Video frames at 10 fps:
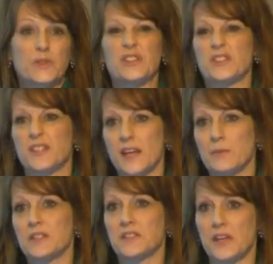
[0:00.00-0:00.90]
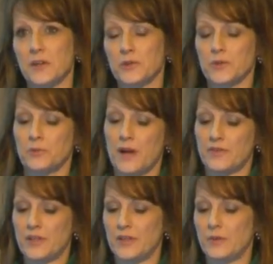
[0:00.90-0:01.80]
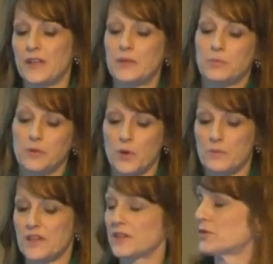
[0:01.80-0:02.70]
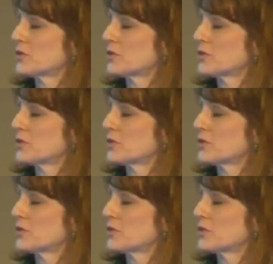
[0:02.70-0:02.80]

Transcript: which is the same as sales or revenue and employment. Those